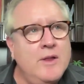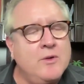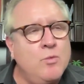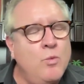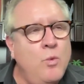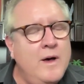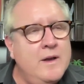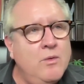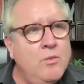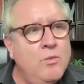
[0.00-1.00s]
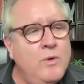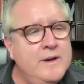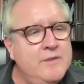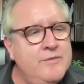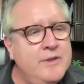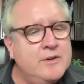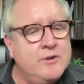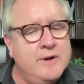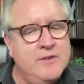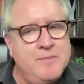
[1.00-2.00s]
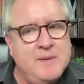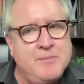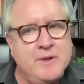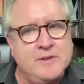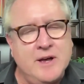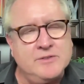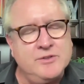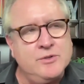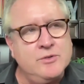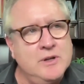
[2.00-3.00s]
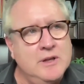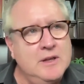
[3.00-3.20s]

like one of the creative people I talked to